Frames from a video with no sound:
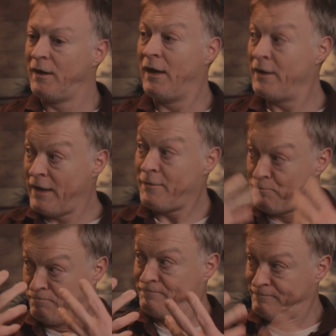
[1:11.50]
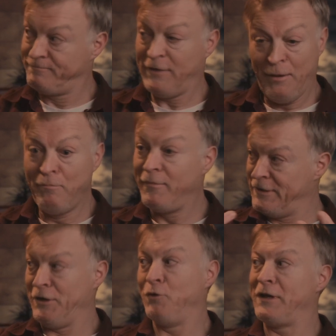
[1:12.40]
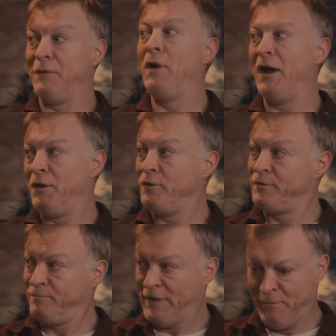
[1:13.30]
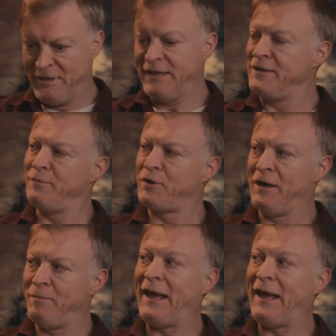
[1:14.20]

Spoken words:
I had a mild, immediate kind of